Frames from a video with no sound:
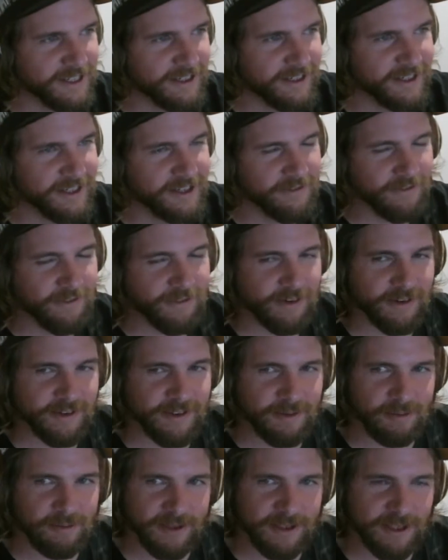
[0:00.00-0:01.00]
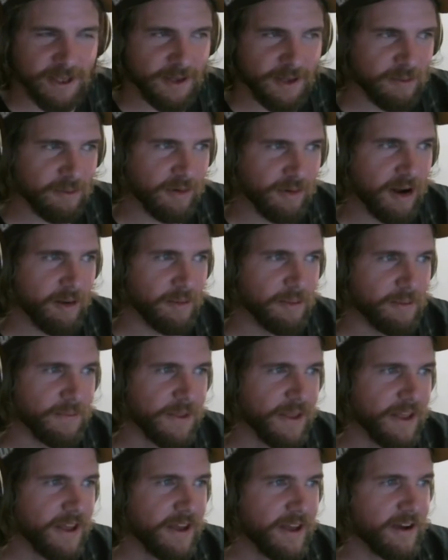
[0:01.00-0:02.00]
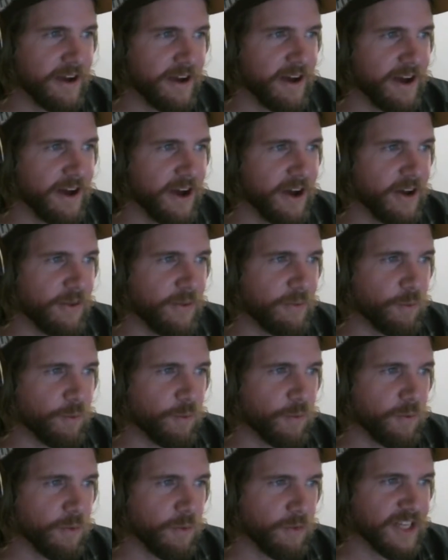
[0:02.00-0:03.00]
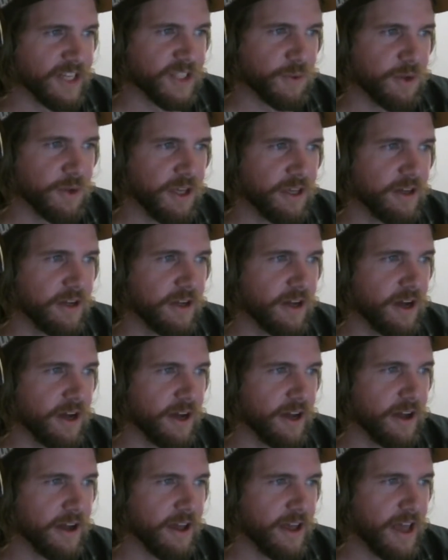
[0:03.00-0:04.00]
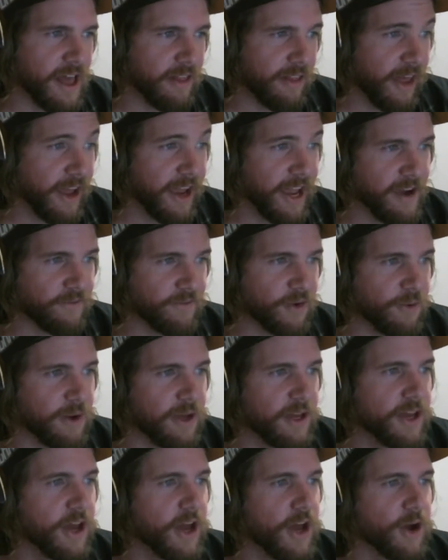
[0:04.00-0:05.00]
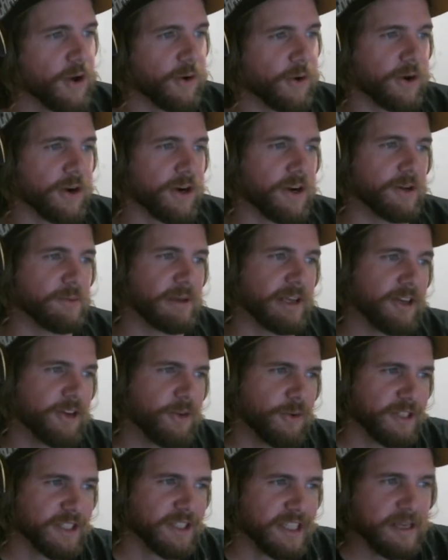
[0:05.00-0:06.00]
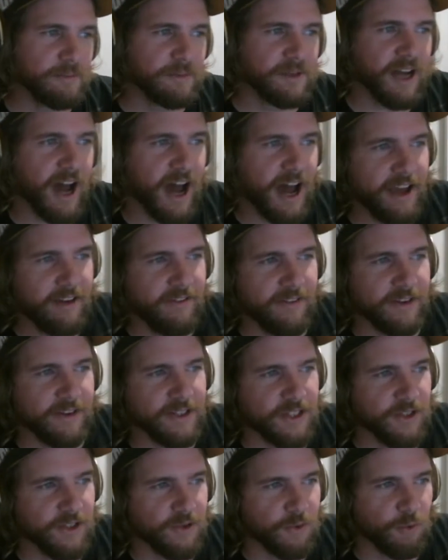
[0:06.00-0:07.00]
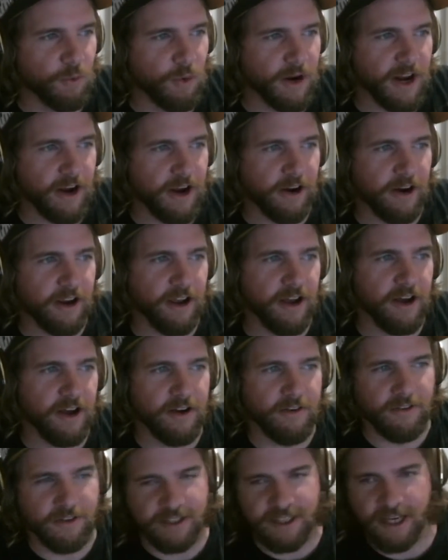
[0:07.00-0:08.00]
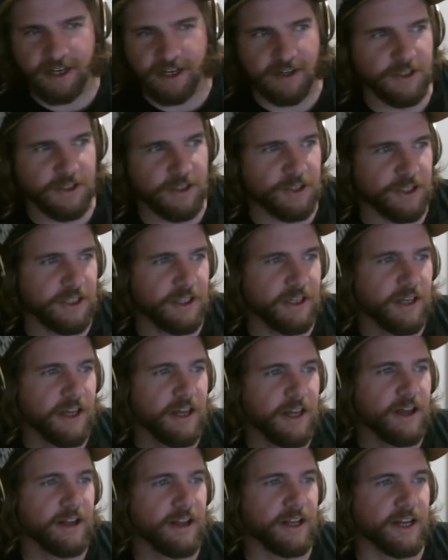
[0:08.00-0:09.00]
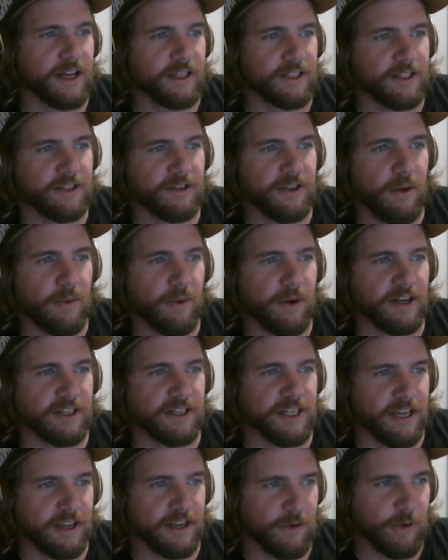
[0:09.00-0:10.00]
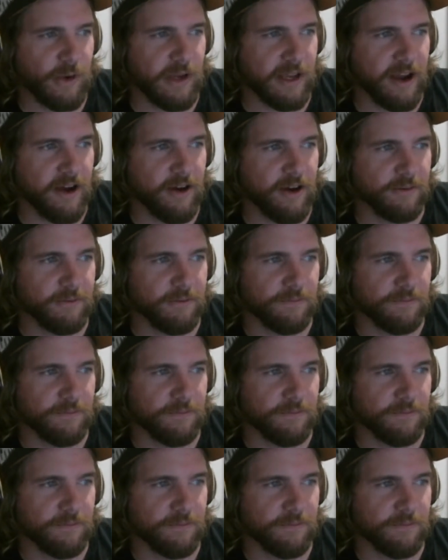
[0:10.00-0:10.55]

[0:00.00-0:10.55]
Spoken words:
different particular problem. This week, like every week, we're going to do a deep dive into one area of the tech industry. To do that, we're going to take into account